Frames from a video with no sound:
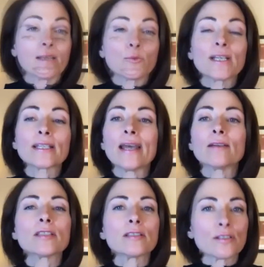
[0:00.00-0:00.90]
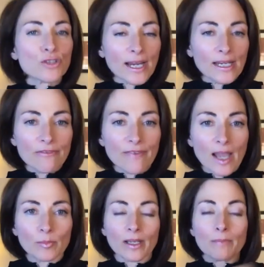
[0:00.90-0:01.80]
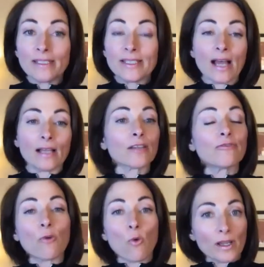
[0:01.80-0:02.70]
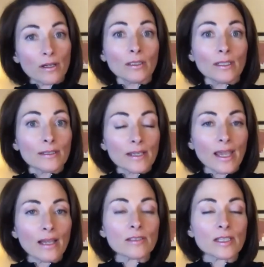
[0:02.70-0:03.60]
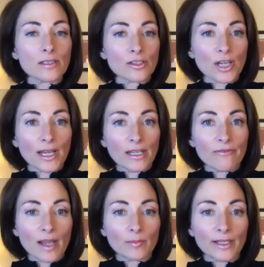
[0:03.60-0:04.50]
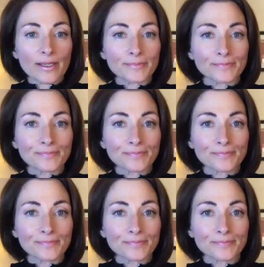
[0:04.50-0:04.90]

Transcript: What counts as a shiny fabric? Metallic foil counts as a shiny fabric.